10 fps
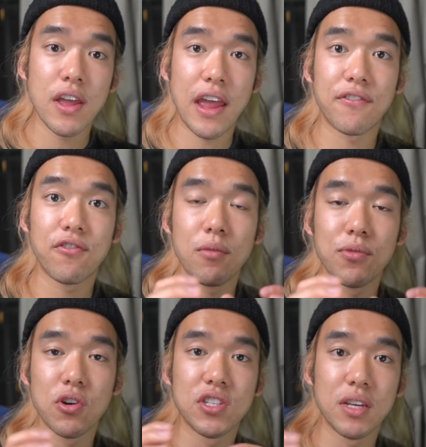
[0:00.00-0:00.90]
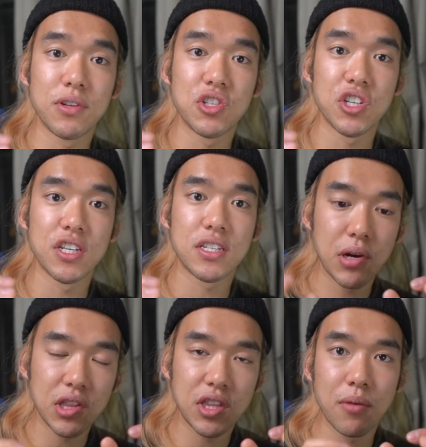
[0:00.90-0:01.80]
and from those images
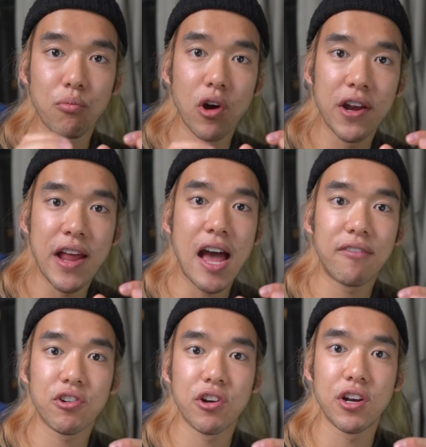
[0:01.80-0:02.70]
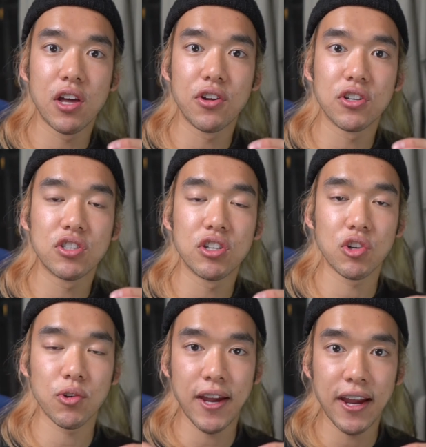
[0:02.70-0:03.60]
put them one after another to
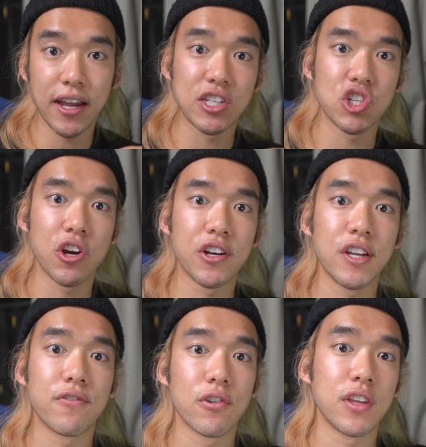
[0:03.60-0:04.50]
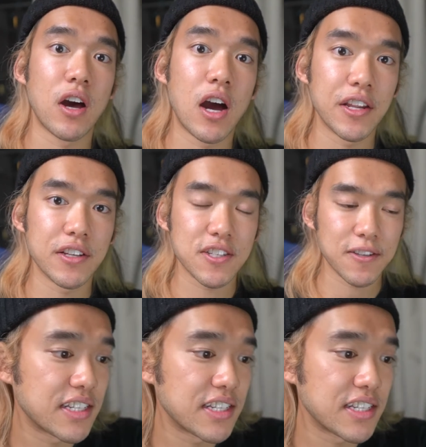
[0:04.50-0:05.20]
create a journey for the audience. He